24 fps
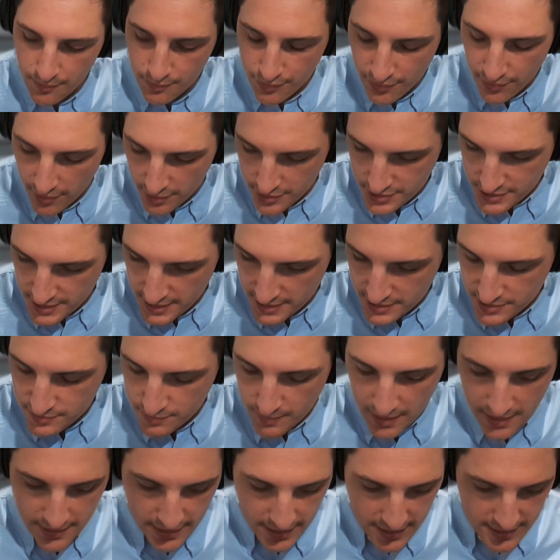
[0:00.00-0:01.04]
projects
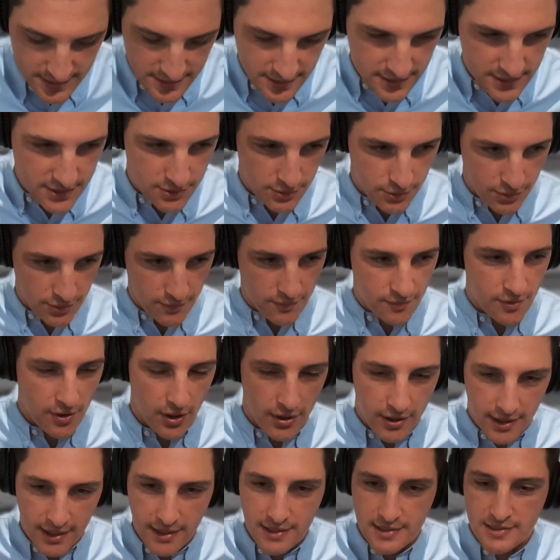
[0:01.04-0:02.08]
where there's this sort of
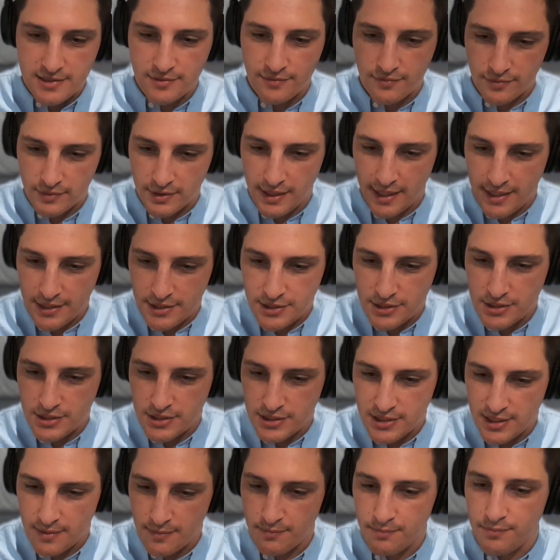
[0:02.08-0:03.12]
cohesive
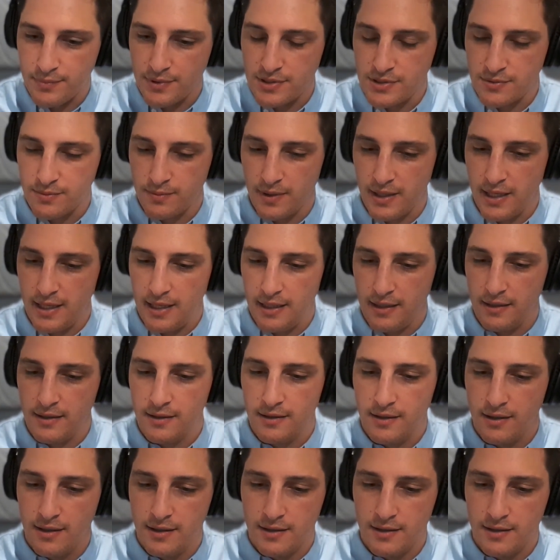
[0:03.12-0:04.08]
relationship between